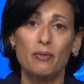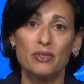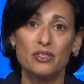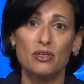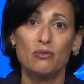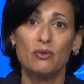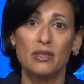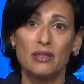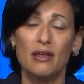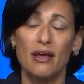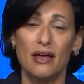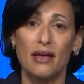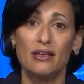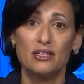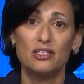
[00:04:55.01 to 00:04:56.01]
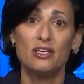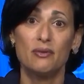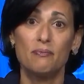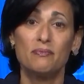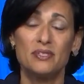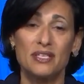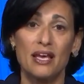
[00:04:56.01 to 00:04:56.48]
to
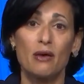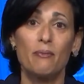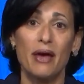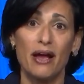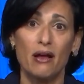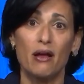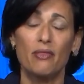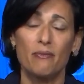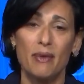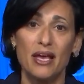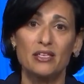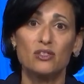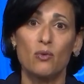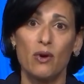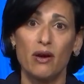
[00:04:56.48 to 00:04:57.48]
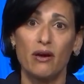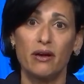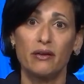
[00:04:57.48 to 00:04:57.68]
scale back on the mask wearing.